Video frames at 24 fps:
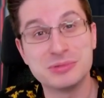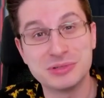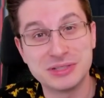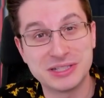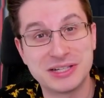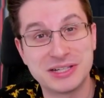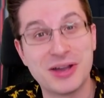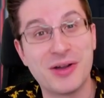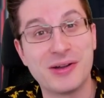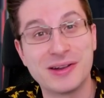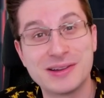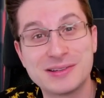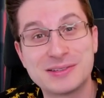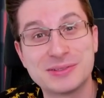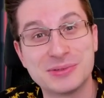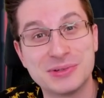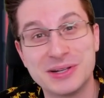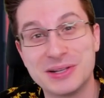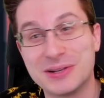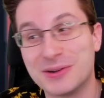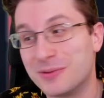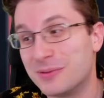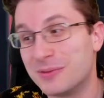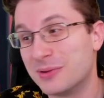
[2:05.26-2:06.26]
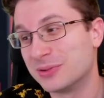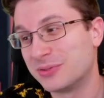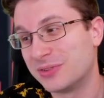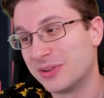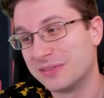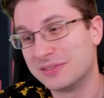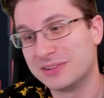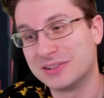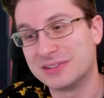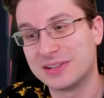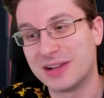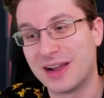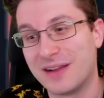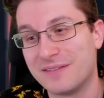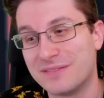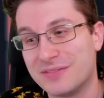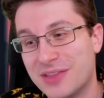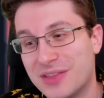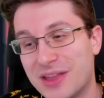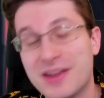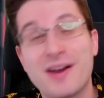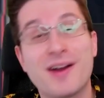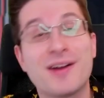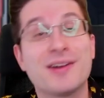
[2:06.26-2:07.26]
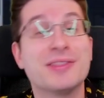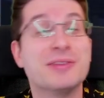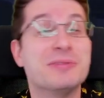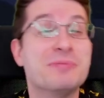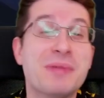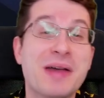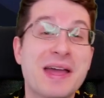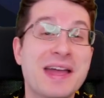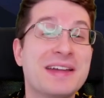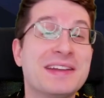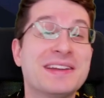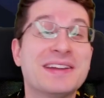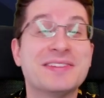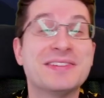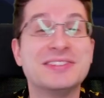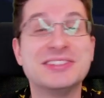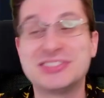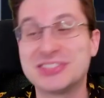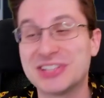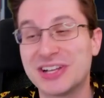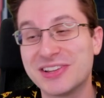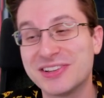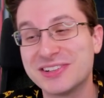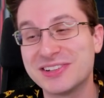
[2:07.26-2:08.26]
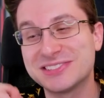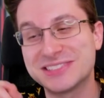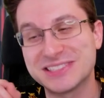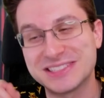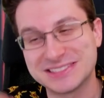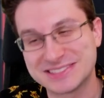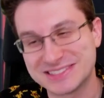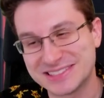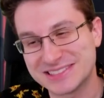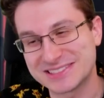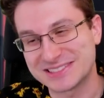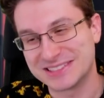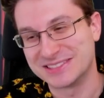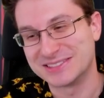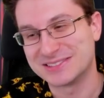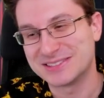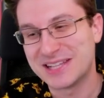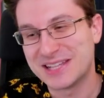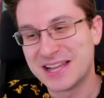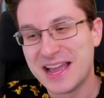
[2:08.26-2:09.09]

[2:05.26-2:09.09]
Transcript: going to win almost every time. They are the bane of each other's existence.